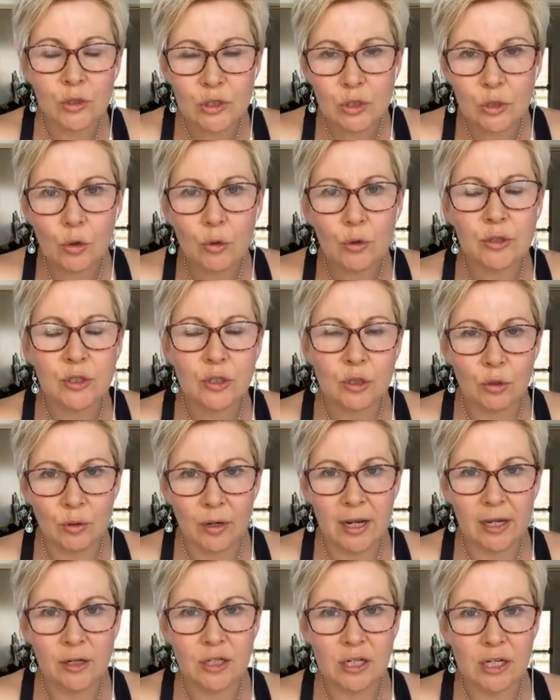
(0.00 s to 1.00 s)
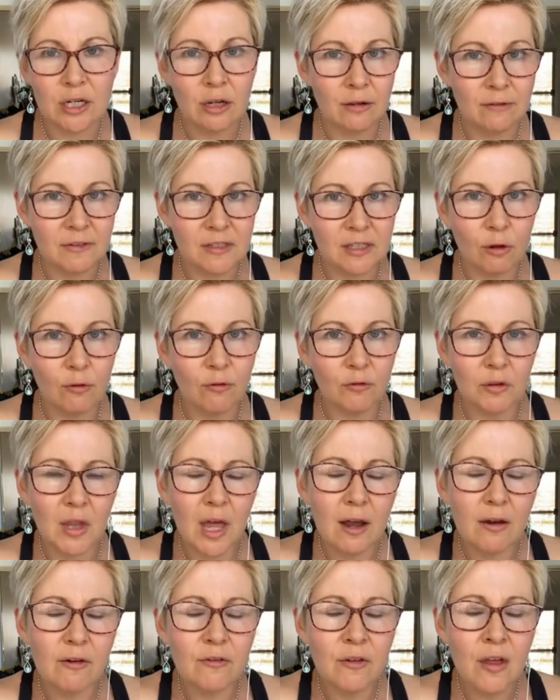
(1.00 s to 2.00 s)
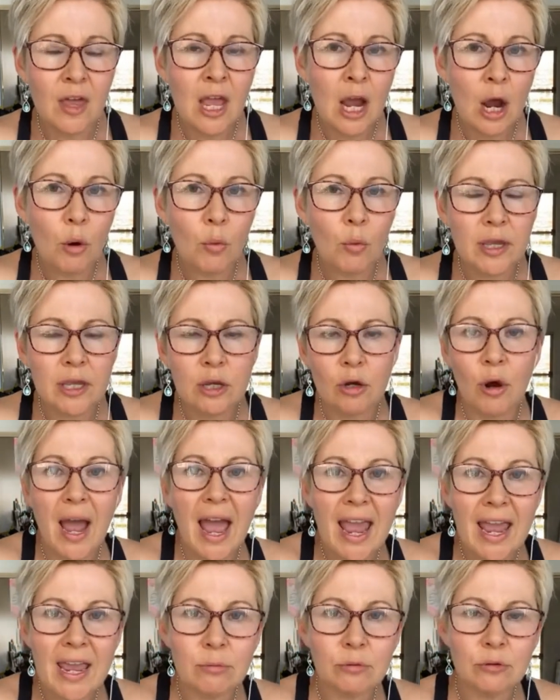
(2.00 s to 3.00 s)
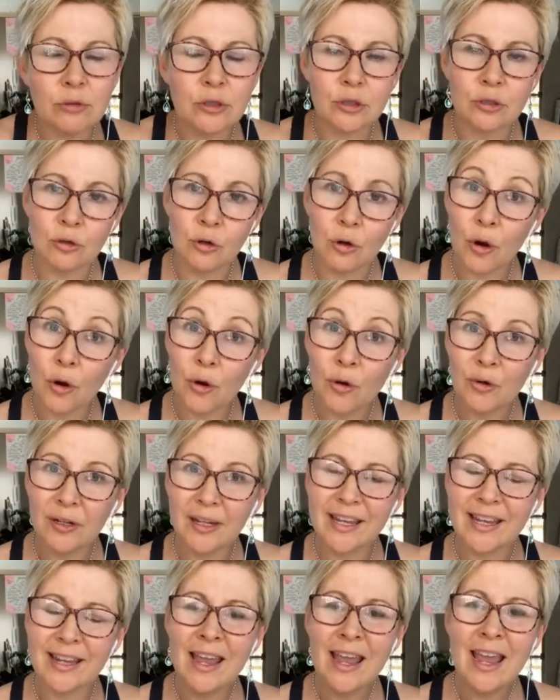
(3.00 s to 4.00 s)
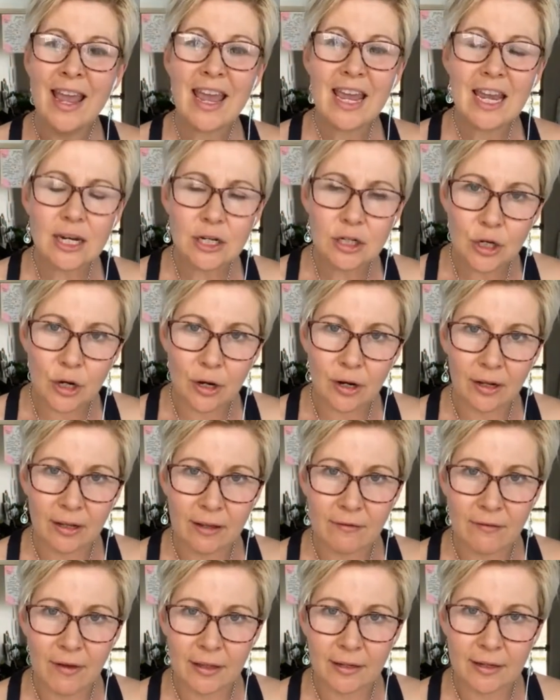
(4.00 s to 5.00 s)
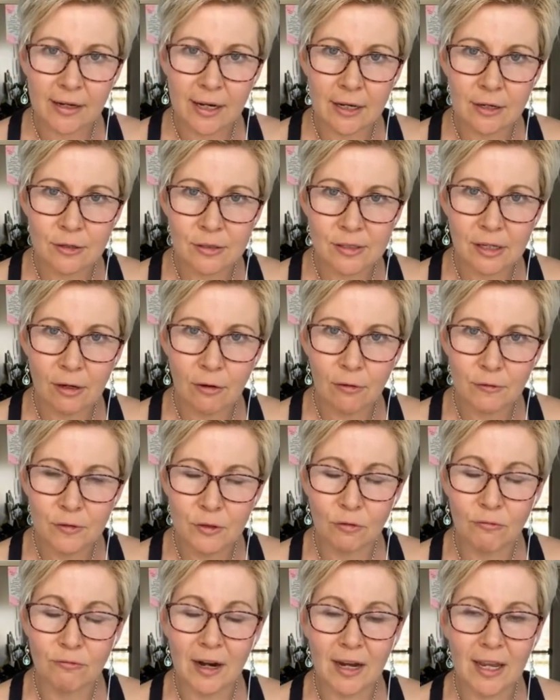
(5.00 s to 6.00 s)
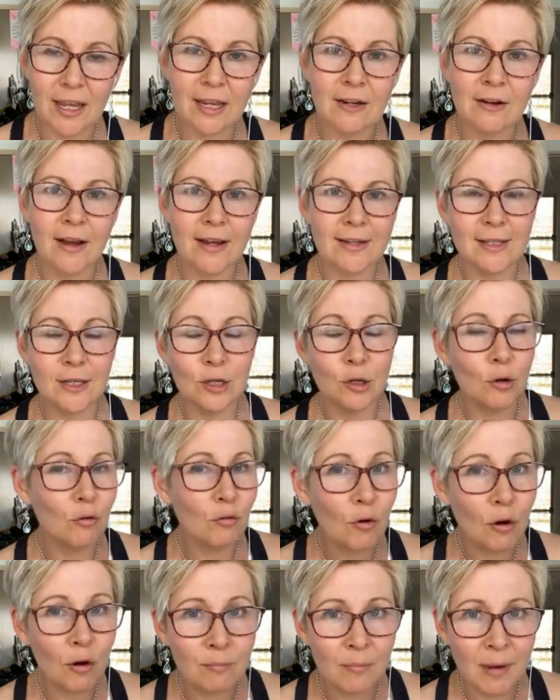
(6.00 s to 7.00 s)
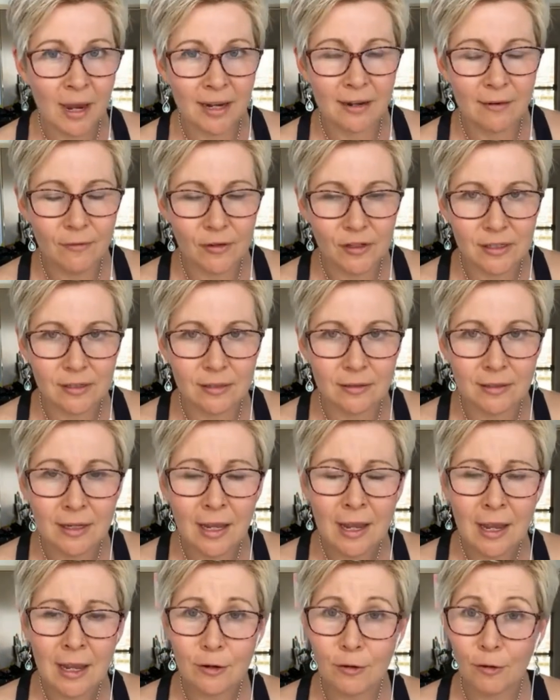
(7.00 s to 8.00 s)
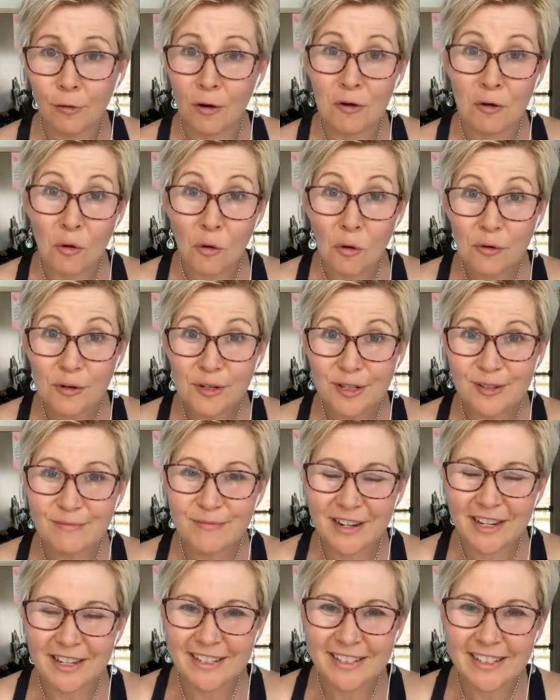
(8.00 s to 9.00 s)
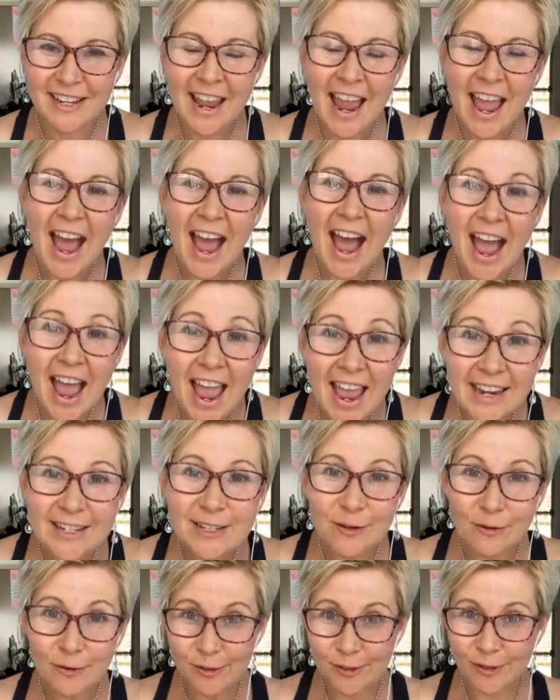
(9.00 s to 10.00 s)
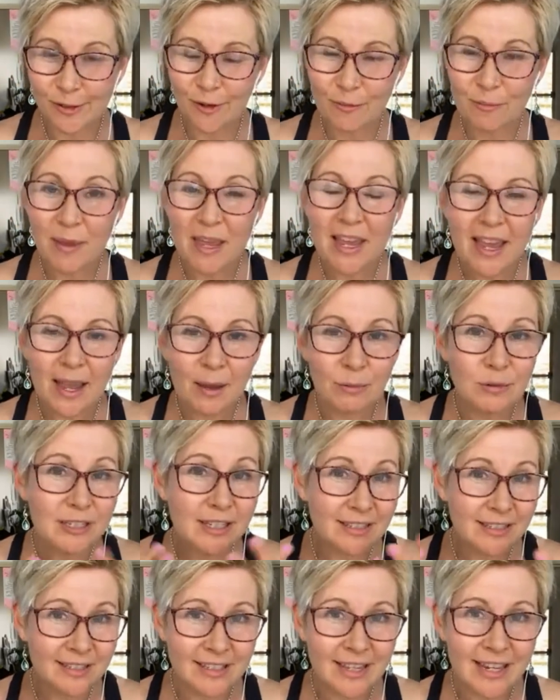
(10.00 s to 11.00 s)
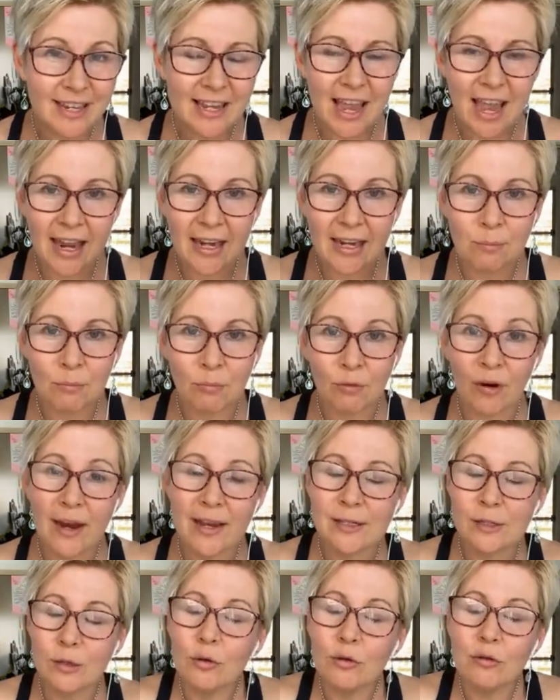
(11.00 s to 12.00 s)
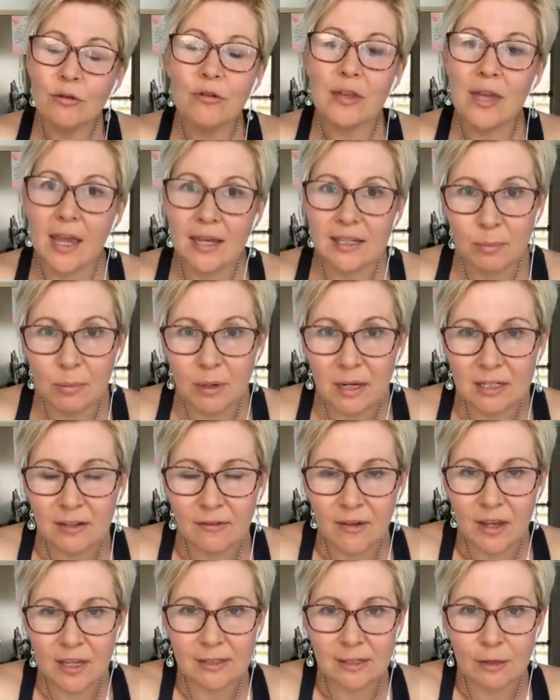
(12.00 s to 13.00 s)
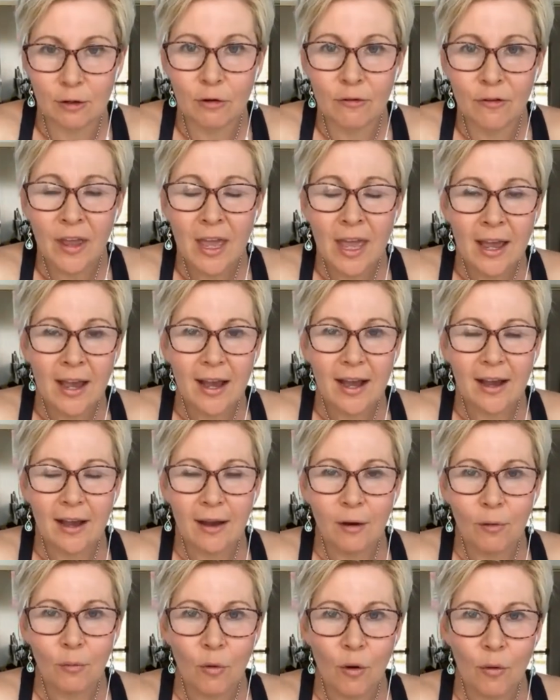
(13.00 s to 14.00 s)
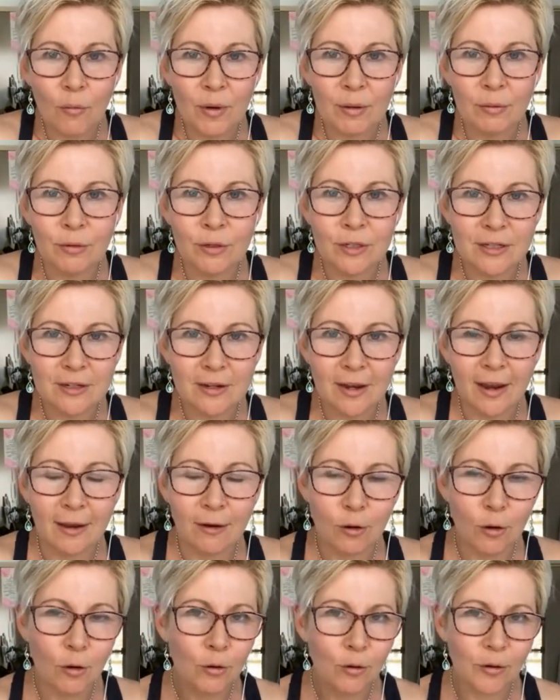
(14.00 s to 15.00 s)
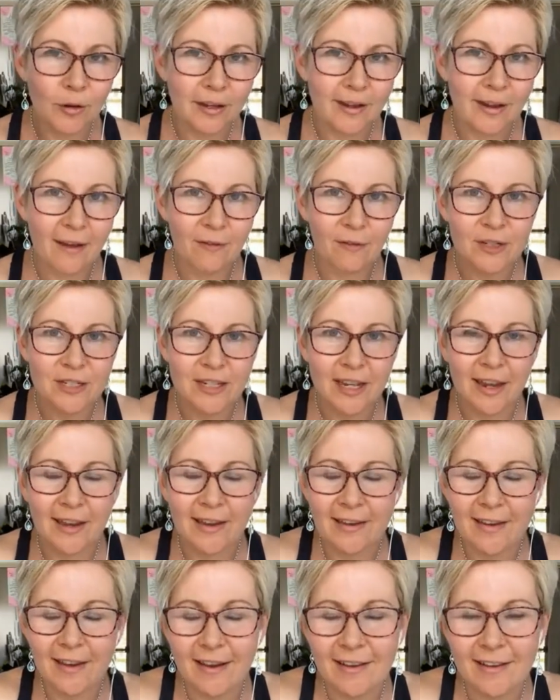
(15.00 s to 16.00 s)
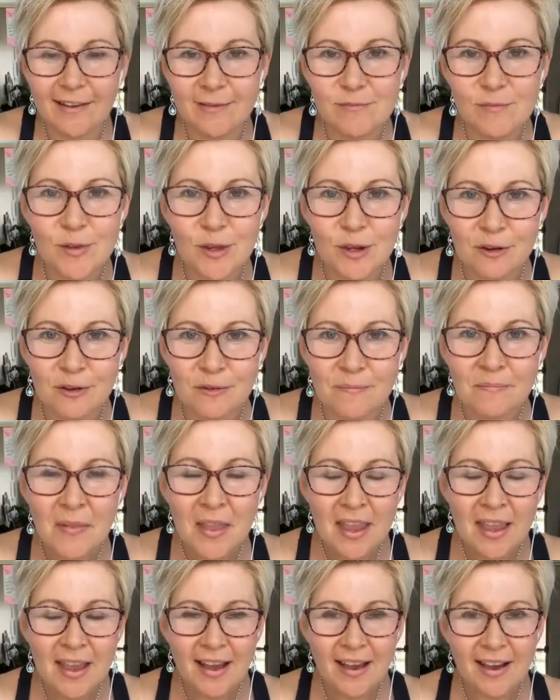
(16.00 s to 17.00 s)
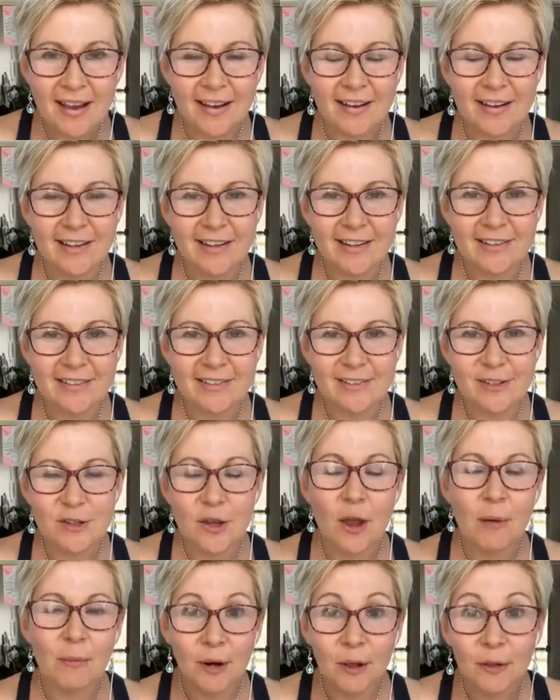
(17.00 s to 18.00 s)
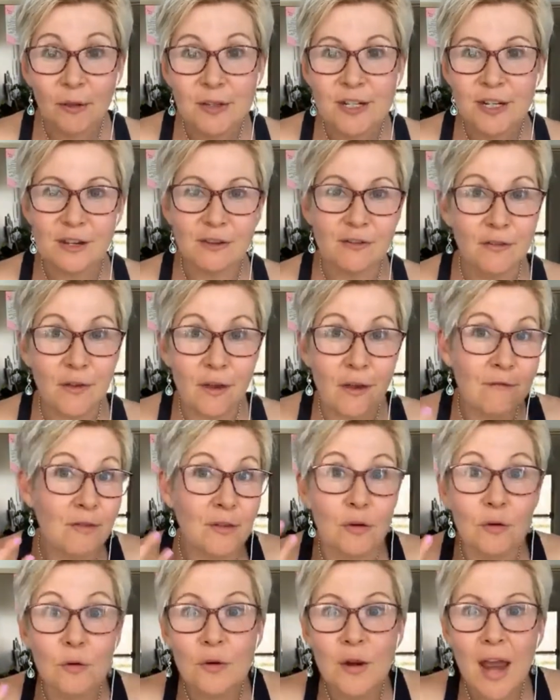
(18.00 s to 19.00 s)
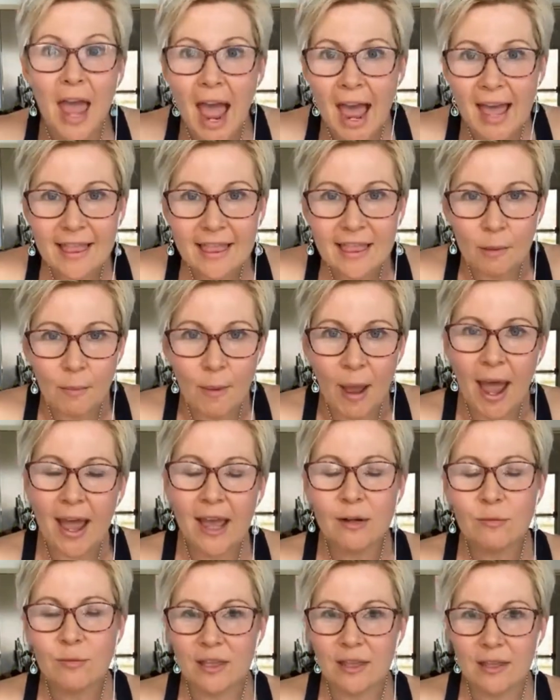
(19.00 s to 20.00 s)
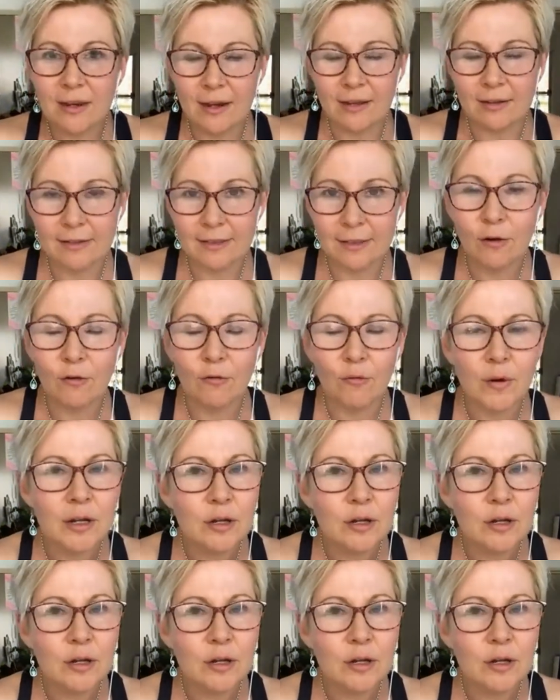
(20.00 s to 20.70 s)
solid grounding of self love where you're able to not only internally validate yourself, so recognizing your own magnificence, your own awesomeness, and also being able to see and embrace all the aspects of ourself, uh, what we would uh, call in everyday, uh, you know, uh, terminology of, of the good and the bad within ourself.